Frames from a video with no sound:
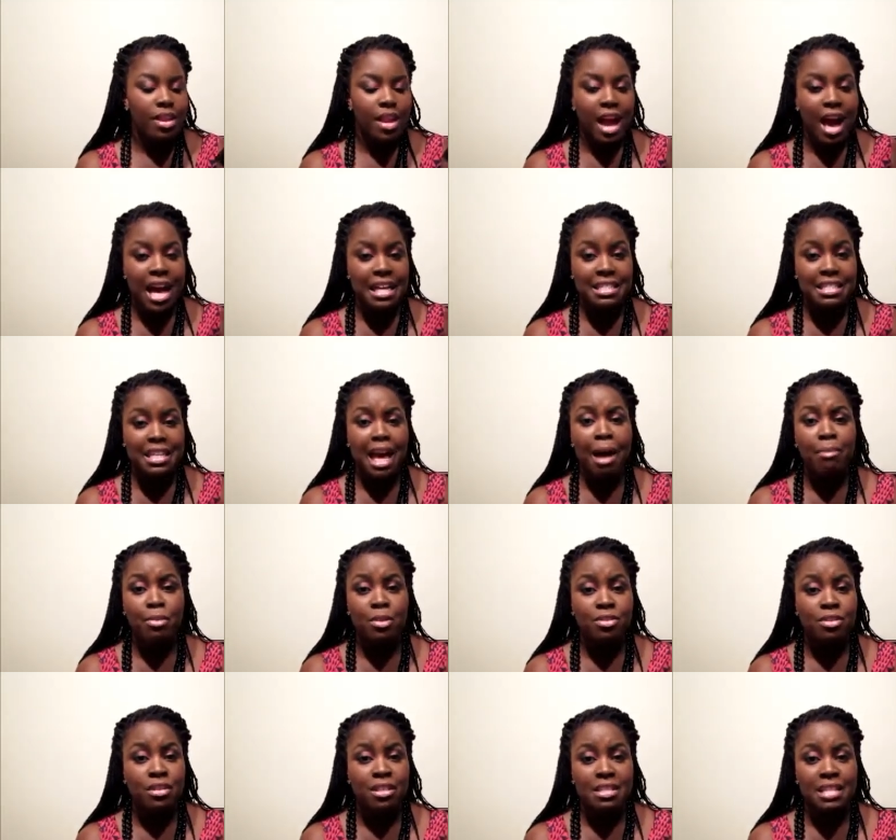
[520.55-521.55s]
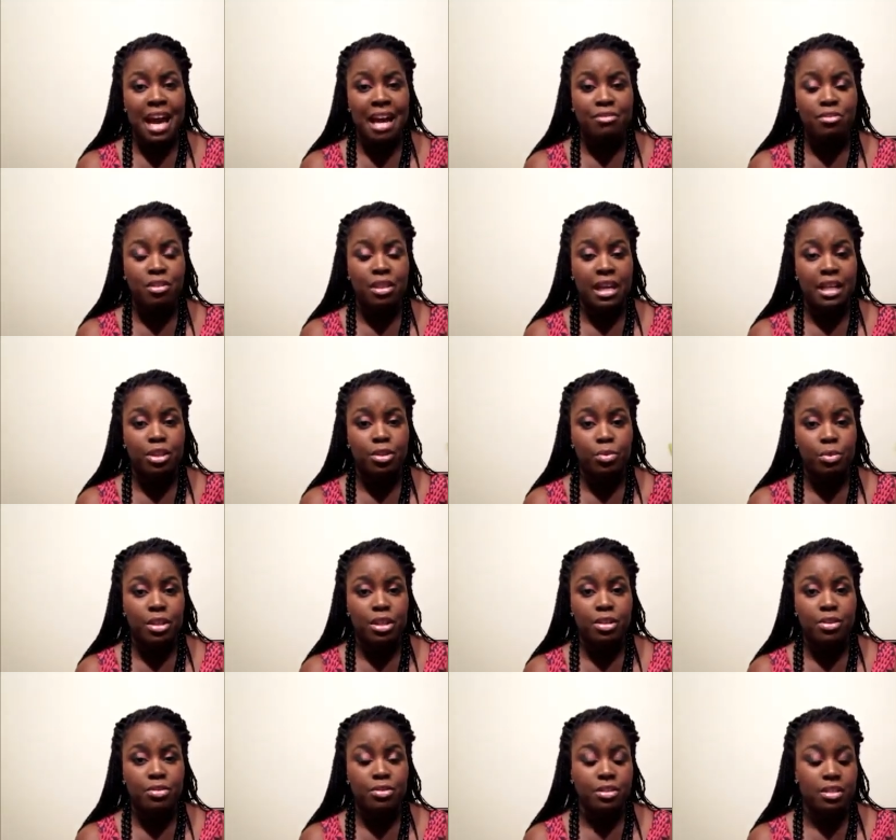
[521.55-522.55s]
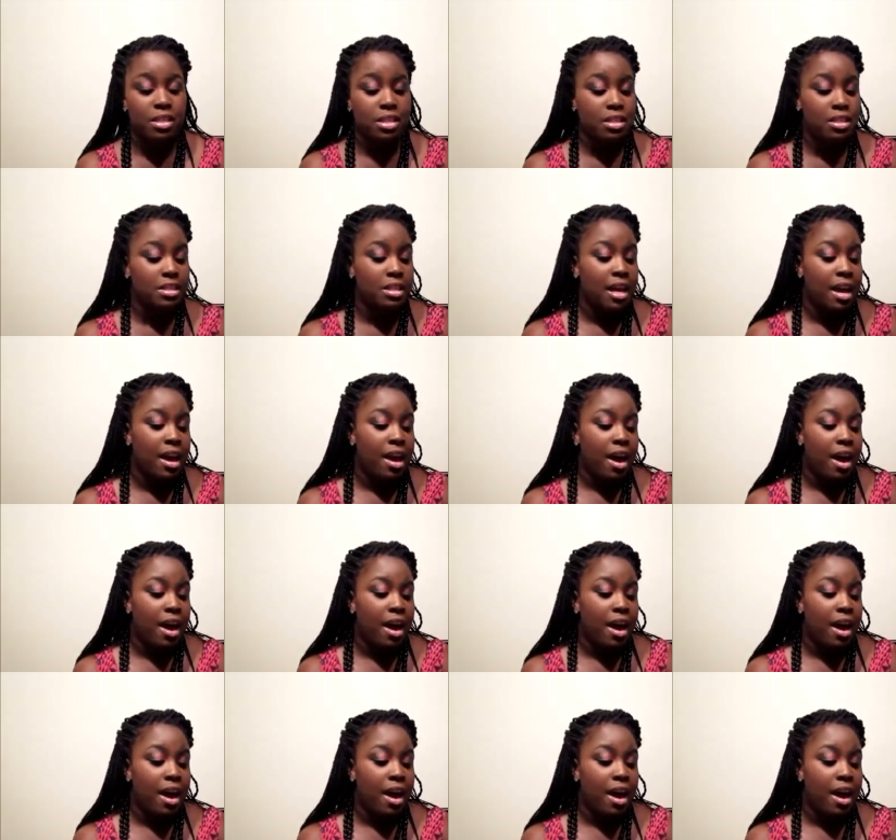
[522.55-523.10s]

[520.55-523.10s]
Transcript: I stopped using this after like 3 uses,